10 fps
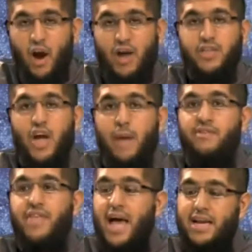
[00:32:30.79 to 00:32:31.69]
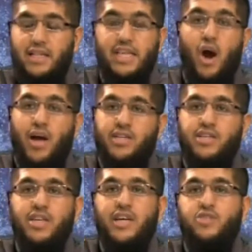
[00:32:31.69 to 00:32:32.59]
On top of that, the
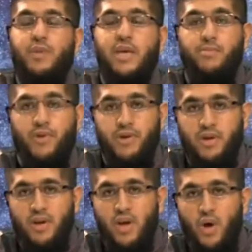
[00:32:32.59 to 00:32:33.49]
oxygen is being burned.